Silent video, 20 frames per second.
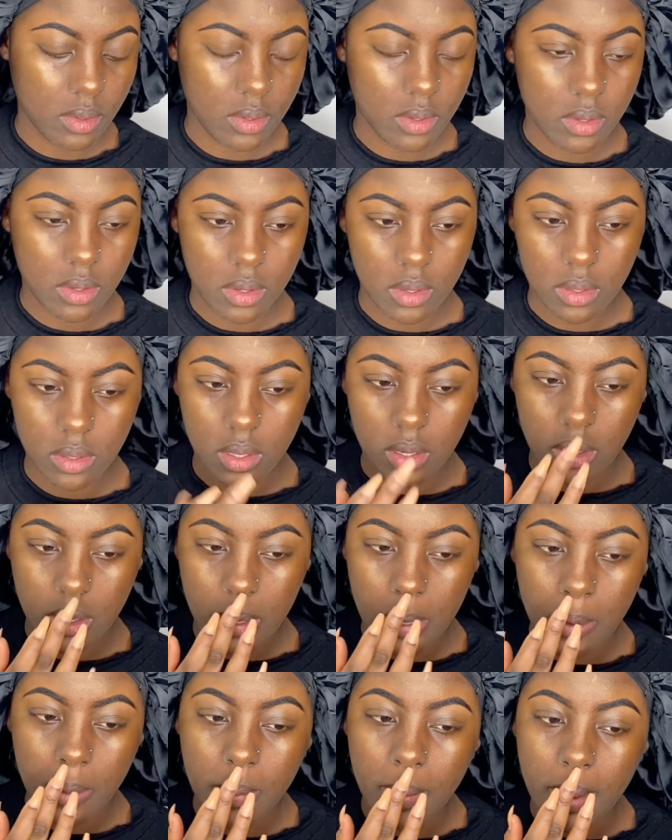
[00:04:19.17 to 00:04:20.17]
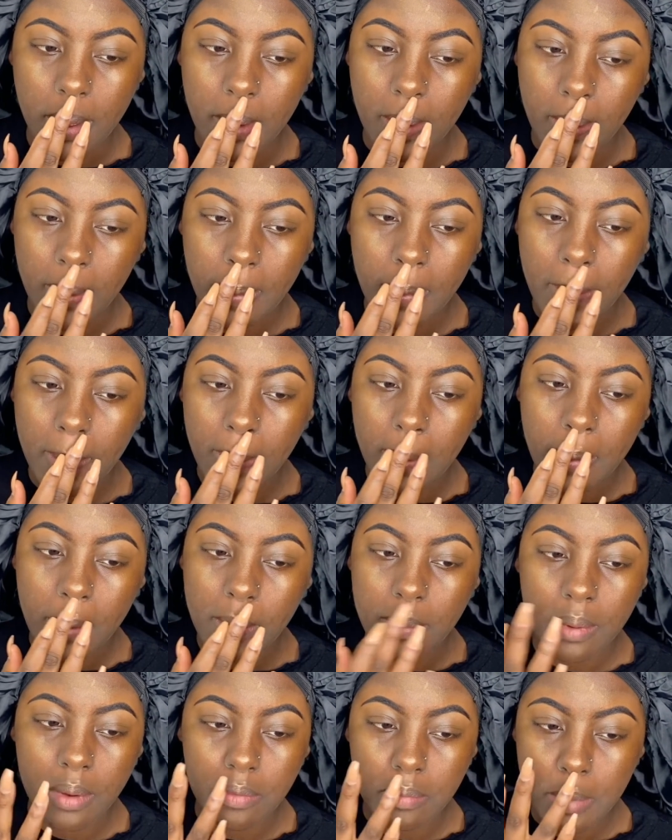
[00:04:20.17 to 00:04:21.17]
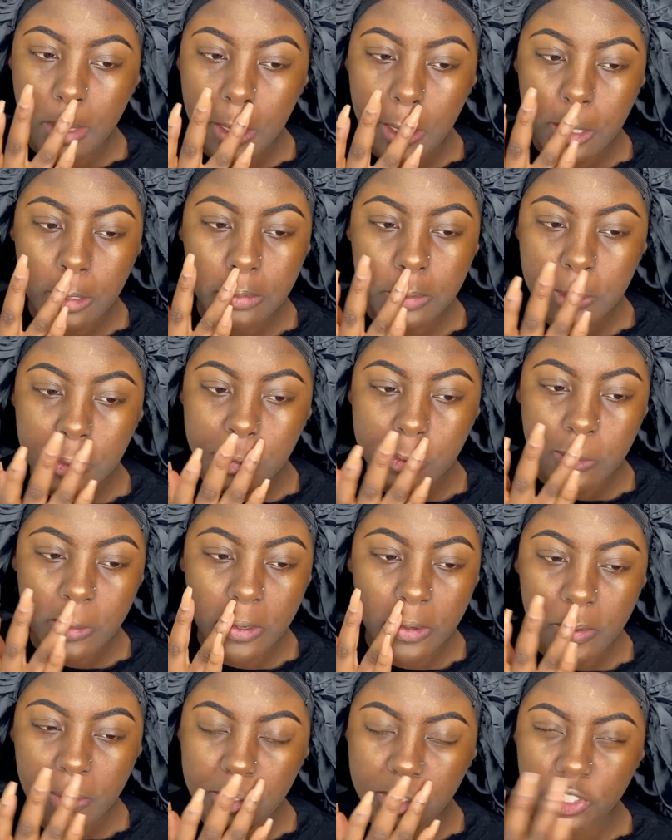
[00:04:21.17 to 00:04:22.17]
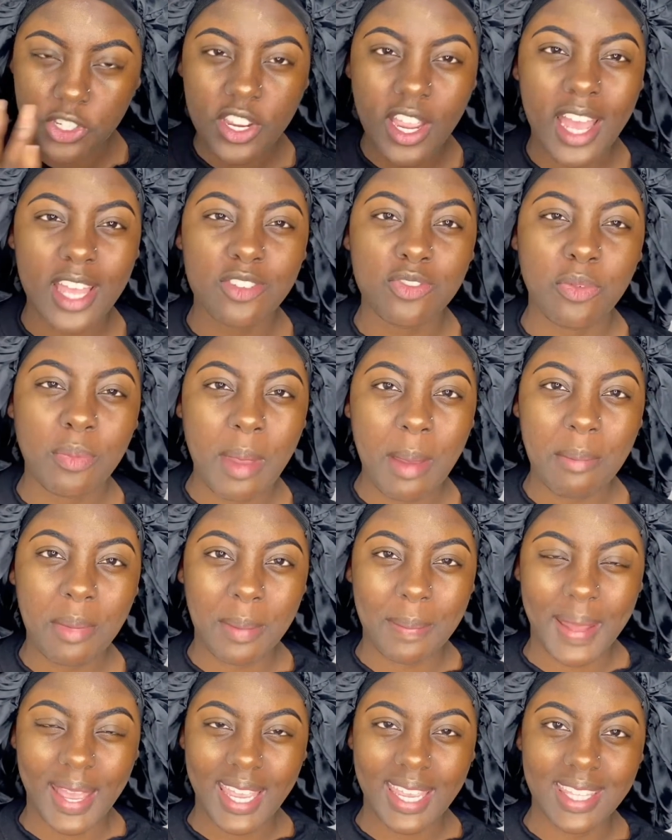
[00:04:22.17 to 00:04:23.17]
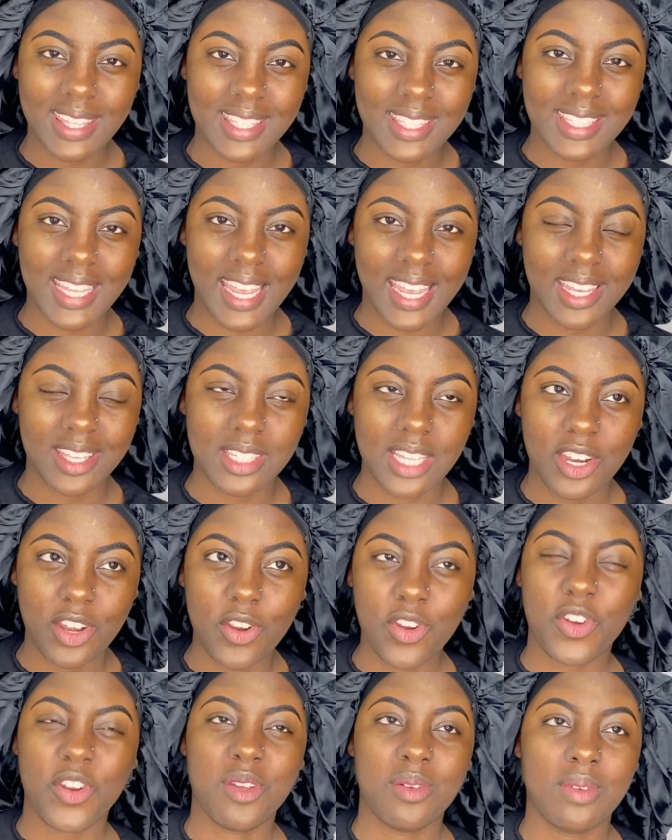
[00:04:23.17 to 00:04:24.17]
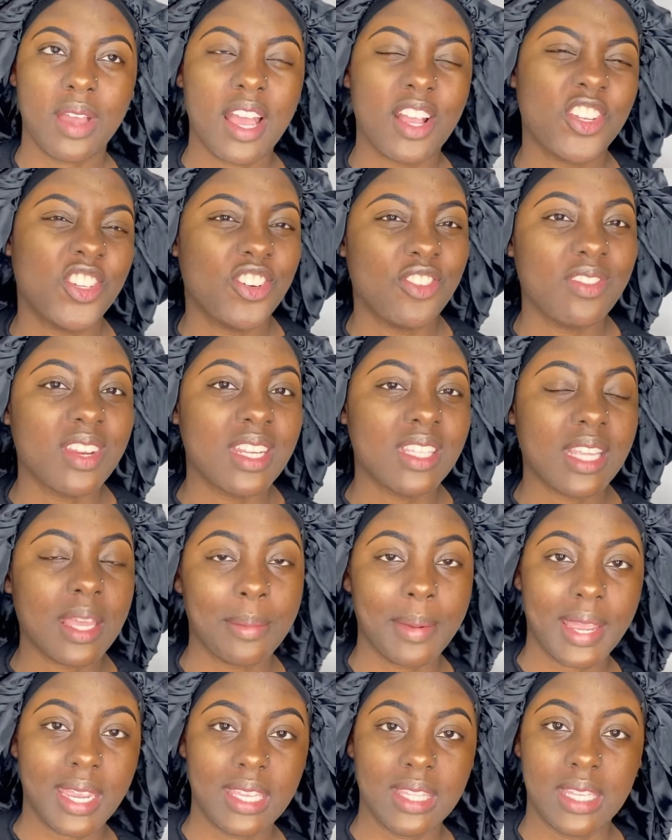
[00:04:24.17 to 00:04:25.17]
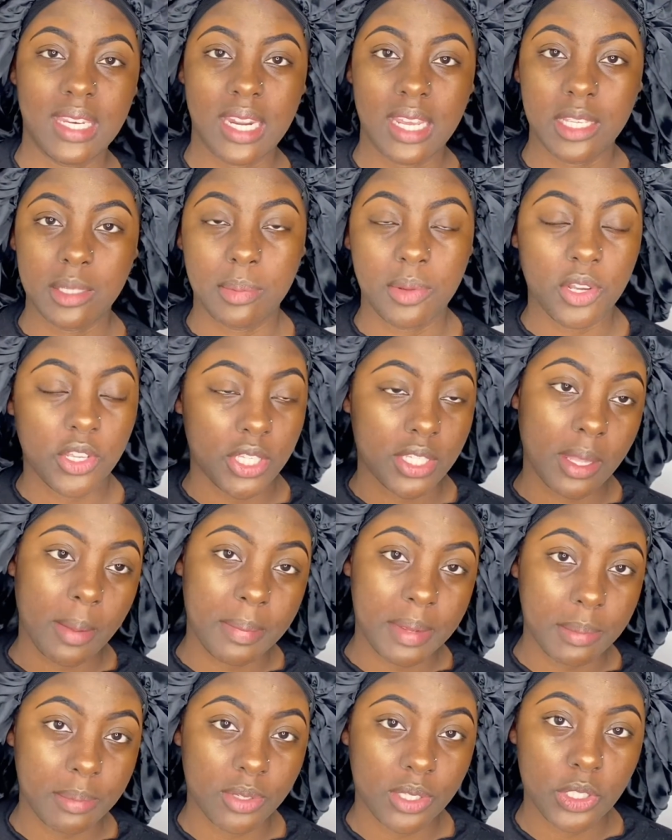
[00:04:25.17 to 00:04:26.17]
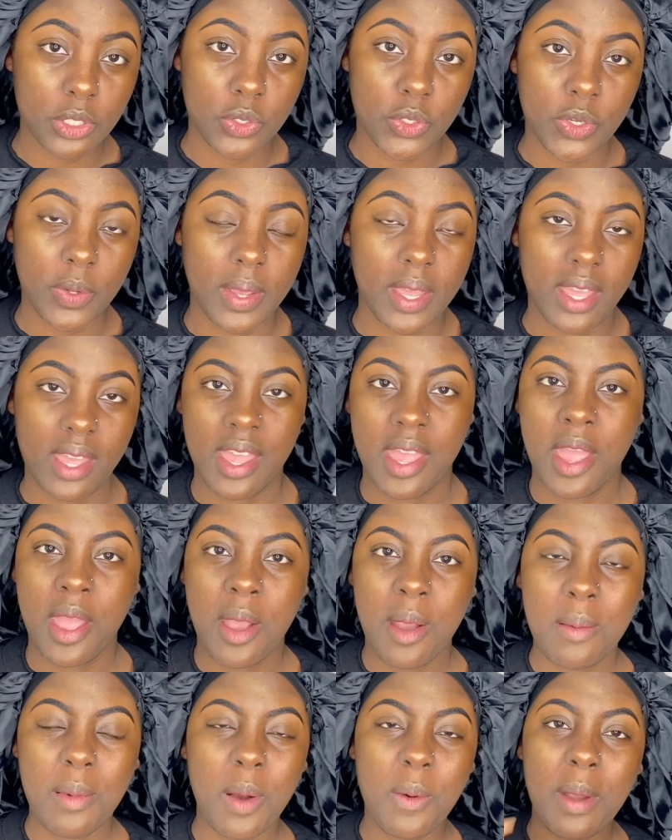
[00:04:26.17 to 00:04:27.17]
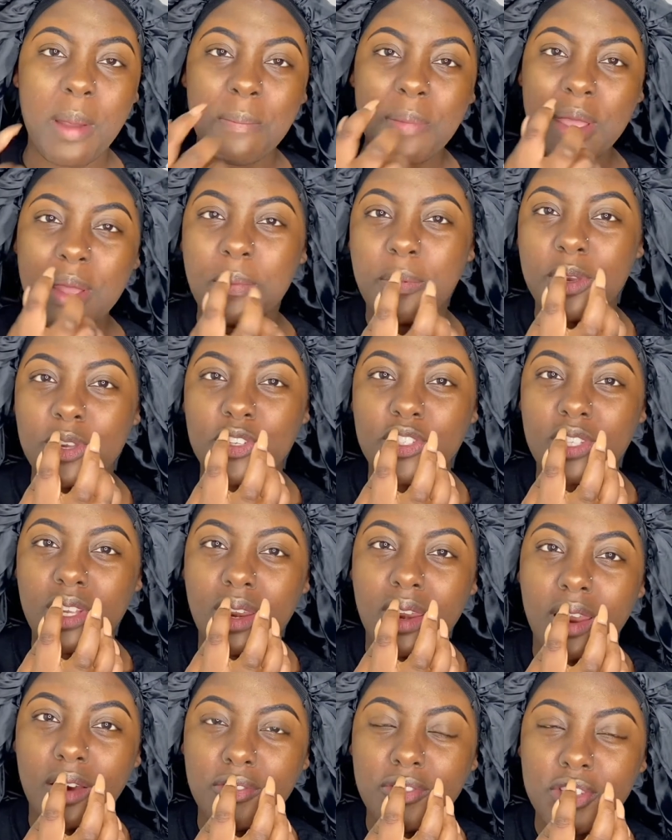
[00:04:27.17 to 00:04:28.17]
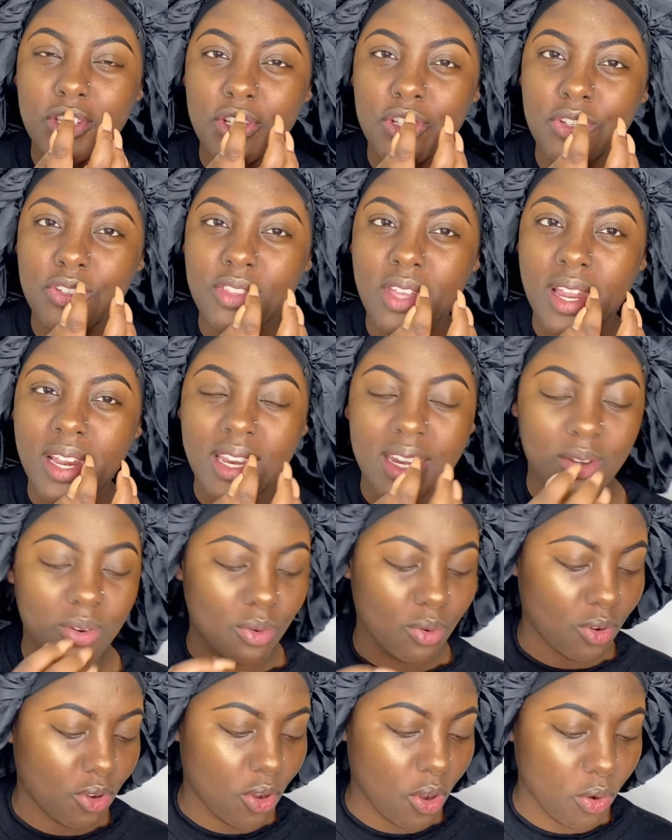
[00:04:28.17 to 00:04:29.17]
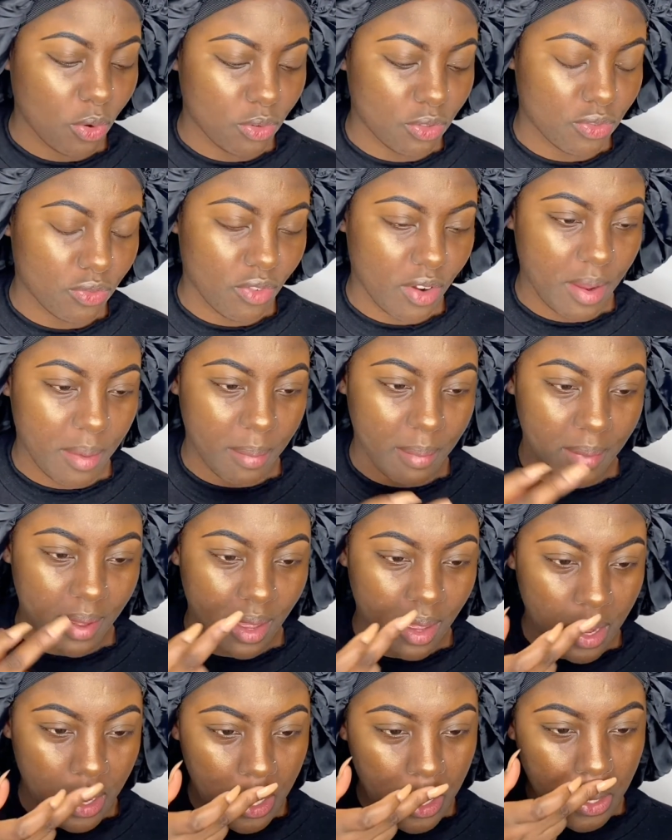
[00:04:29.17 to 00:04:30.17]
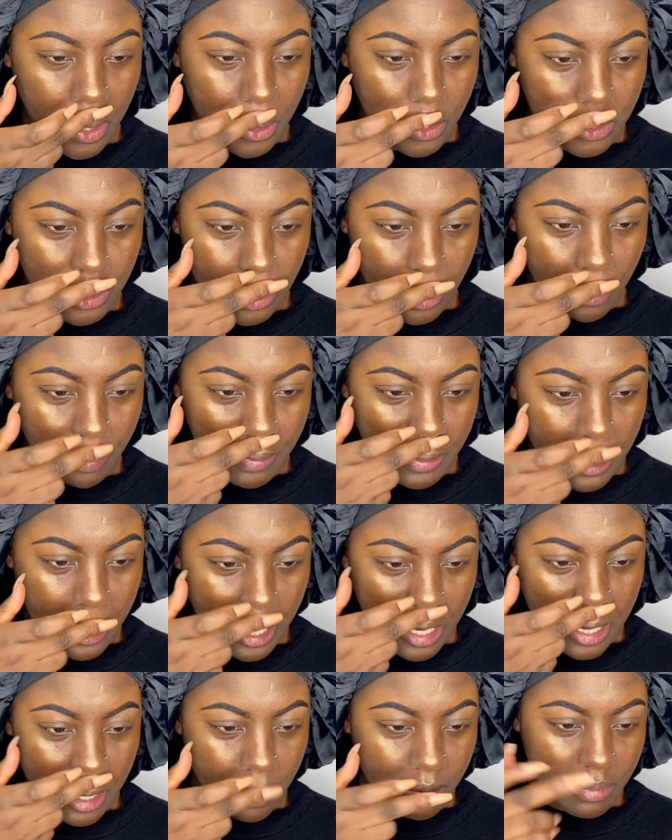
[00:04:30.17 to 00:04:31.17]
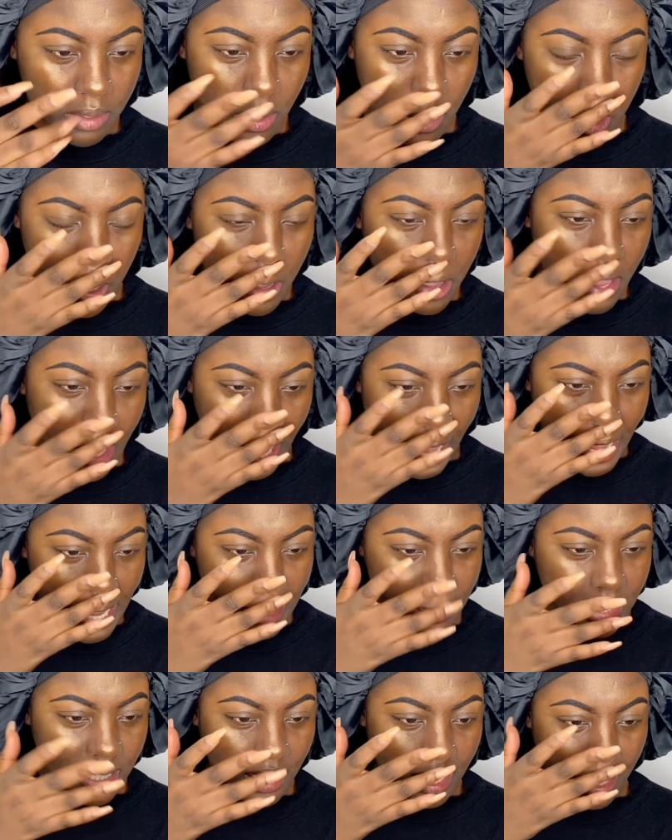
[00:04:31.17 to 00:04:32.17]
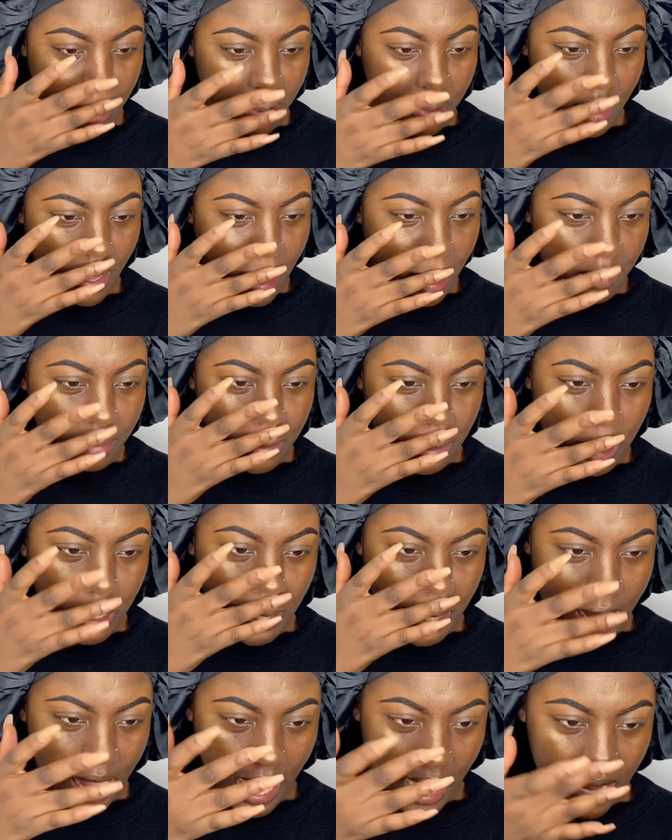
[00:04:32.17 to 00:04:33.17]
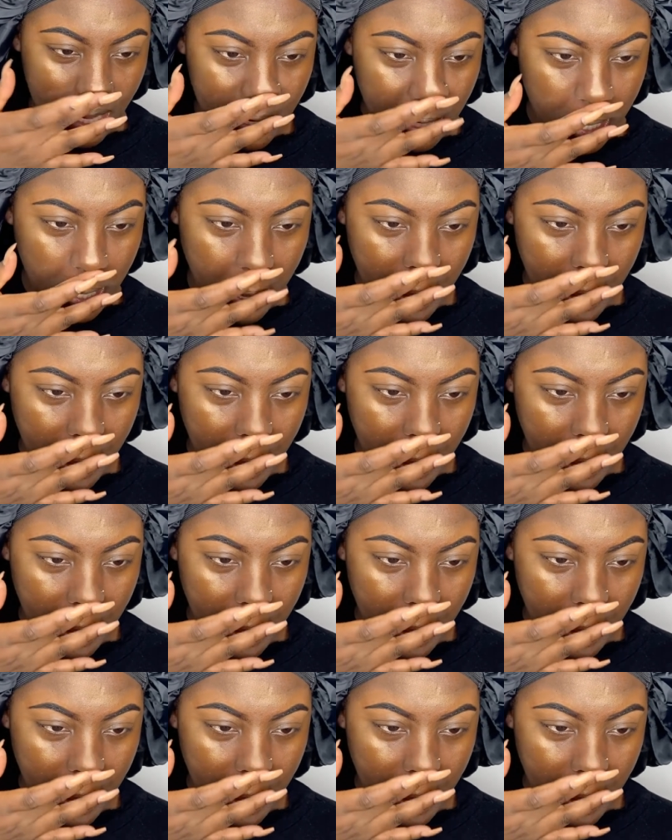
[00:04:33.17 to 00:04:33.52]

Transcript: And then a little bit above my lips as well. Do you guys remember back in the days? I don't know, I shouldn't really say back in the days because some people still do it. But when people used to love to do that little gold rim on top of their lip. Oh, hated it. Absolutely hated it.